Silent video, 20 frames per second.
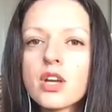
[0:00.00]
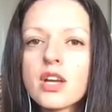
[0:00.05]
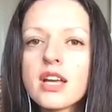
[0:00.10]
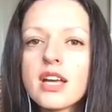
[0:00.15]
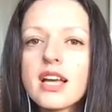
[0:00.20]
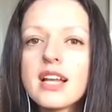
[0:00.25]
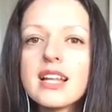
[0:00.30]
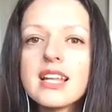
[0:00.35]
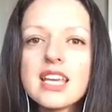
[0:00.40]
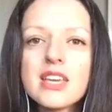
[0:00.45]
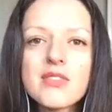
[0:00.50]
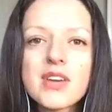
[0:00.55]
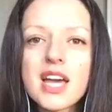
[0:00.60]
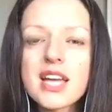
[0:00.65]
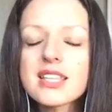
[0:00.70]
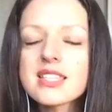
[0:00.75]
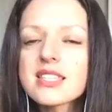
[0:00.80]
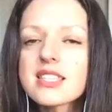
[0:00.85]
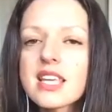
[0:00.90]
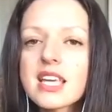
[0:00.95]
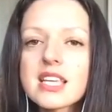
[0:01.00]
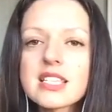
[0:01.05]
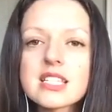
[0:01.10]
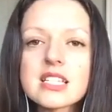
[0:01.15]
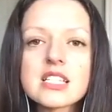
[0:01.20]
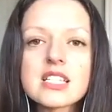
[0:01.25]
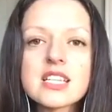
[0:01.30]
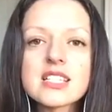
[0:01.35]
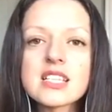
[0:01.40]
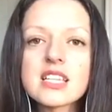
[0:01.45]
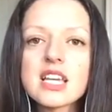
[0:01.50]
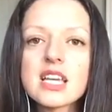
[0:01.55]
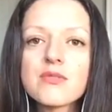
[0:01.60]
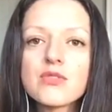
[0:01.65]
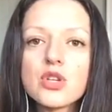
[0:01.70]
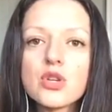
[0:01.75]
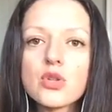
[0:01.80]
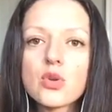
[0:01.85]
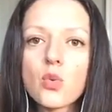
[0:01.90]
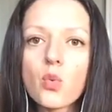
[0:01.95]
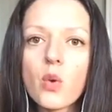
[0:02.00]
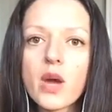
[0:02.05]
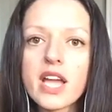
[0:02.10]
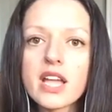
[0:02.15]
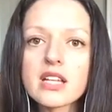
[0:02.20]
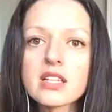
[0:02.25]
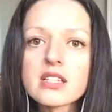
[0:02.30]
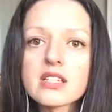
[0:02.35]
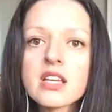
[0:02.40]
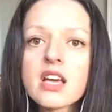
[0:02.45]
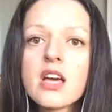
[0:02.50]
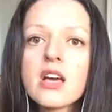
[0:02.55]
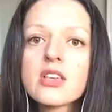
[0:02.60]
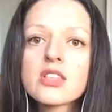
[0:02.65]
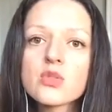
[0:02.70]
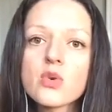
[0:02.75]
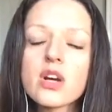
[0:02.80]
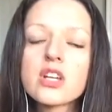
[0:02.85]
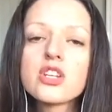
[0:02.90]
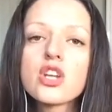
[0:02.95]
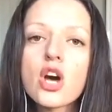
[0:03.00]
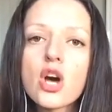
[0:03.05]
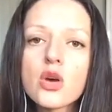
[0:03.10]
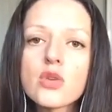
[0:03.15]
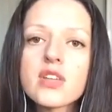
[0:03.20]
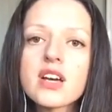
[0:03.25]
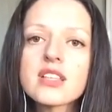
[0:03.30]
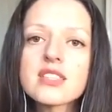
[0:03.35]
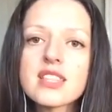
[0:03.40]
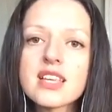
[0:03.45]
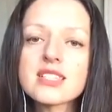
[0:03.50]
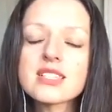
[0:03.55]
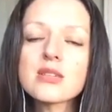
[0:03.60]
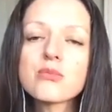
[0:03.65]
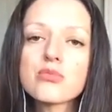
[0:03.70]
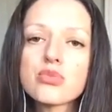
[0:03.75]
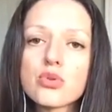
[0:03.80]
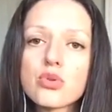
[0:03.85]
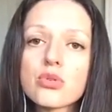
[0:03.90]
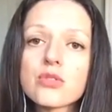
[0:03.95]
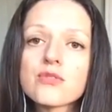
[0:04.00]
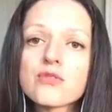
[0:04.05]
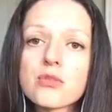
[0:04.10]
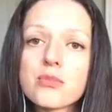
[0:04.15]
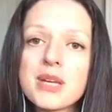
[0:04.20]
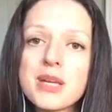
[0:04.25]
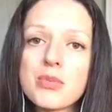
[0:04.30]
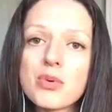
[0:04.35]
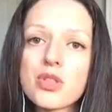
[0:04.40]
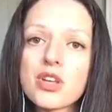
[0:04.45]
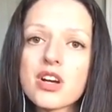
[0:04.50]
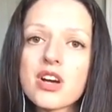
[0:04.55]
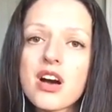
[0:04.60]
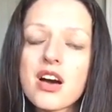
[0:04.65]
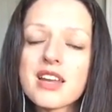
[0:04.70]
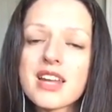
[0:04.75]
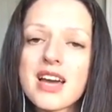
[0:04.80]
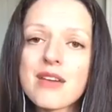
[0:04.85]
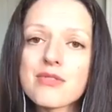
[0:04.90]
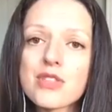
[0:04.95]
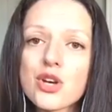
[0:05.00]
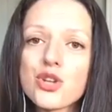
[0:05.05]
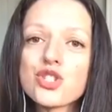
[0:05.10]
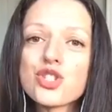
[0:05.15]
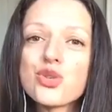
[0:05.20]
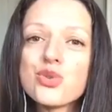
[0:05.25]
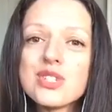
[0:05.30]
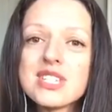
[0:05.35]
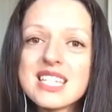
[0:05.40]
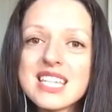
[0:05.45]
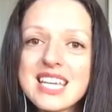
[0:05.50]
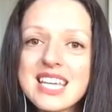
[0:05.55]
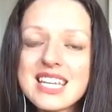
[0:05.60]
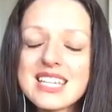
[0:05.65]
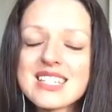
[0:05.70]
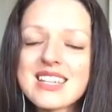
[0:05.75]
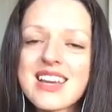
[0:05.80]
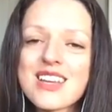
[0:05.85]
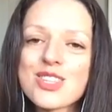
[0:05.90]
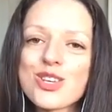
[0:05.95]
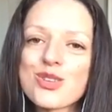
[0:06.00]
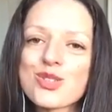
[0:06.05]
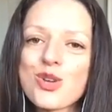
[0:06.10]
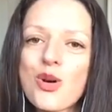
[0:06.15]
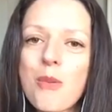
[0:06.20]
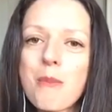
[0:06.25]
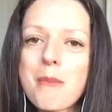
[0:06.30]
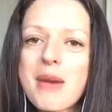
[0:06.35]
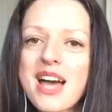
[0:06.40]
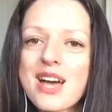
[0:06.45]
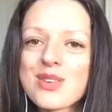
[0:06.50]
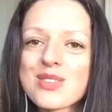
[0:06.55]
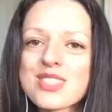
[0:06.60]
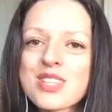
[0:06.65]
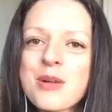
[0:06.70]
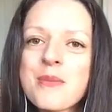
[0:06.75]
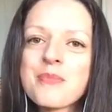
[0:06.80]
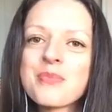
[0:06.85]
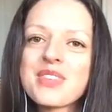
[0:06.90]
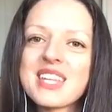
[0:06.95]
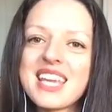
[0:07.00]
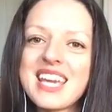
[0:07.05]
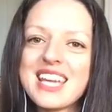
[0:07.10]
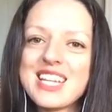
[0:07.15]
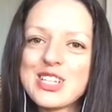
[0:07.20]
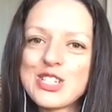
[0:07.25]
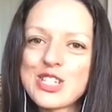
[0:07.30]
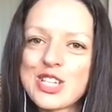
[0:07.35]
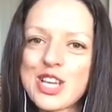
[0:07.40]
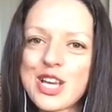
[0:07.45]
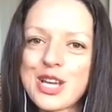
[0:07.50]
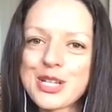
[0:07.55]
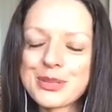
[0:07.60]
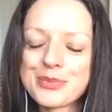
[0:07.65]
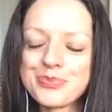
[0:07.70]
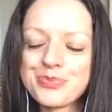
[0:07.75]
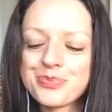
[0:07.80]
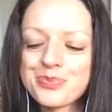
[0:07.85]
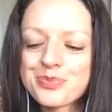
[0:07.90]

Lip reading: alleviates things and doesn't give you the wind. So I know that that's important for people that can't have those. You need to get those compounds into you.